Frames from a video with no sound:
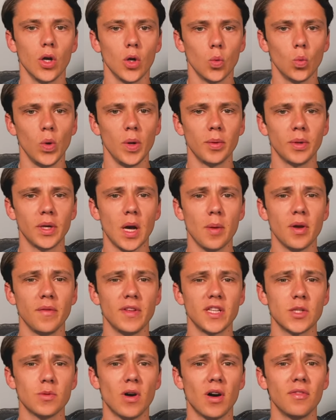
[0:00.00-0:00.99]
We will now move
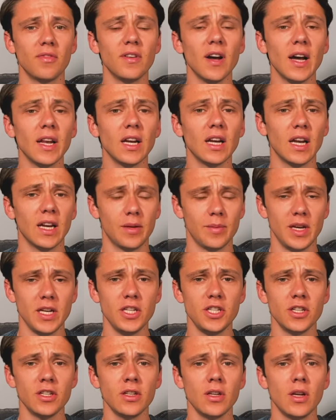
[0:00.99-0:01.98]
into our final
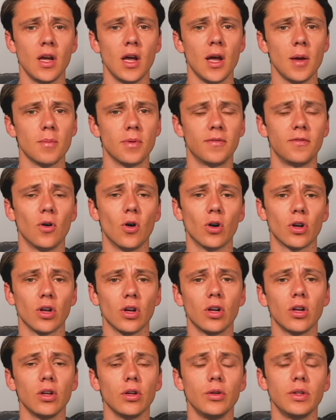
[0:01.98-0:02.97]
animation before
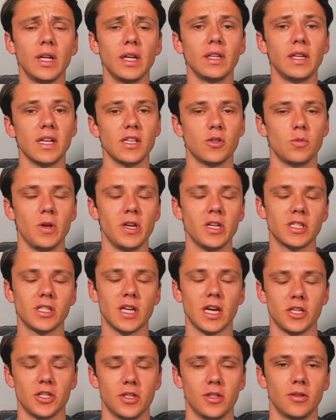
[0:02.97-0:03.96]
concluding this week's
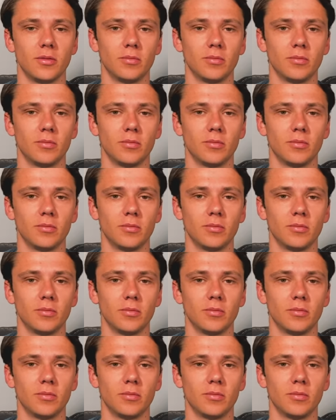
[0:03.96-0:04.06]
session.